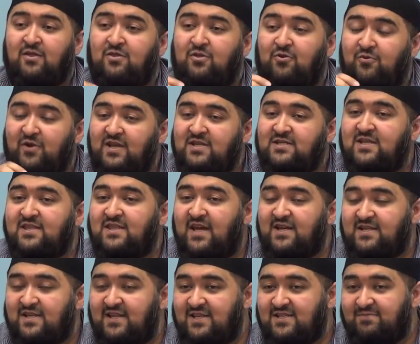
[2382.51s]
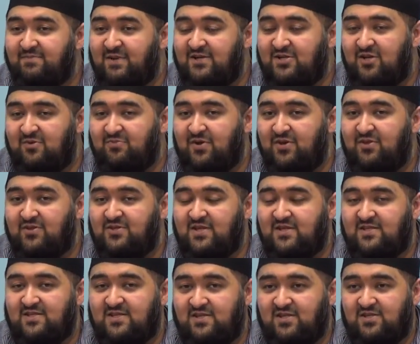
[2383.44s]
The reason that is, my dear brothers
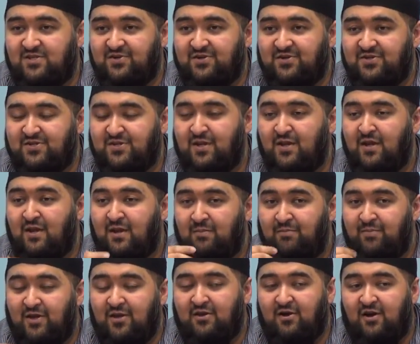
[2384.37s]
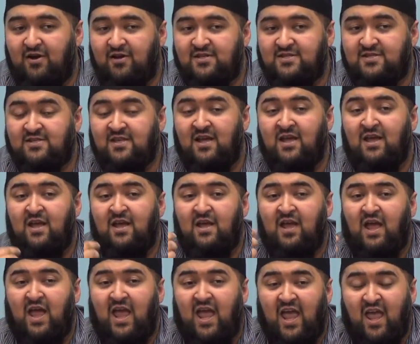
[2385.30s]
and sisters, because
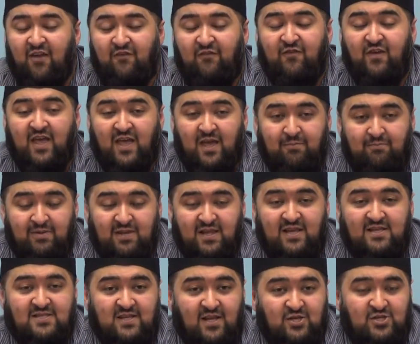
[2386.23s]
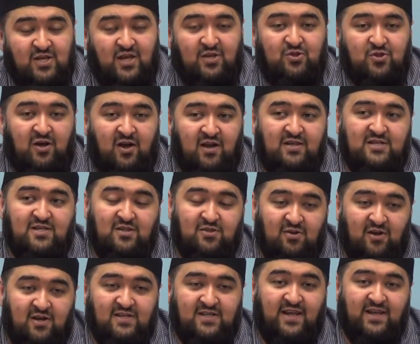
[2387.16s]
if Iblis and Shaitan
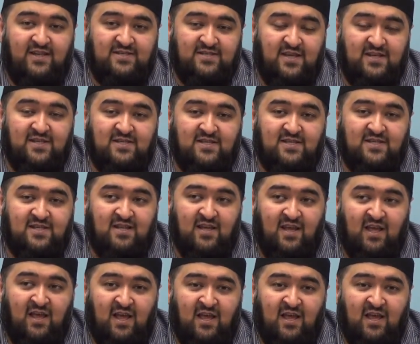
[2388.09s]
did not exist,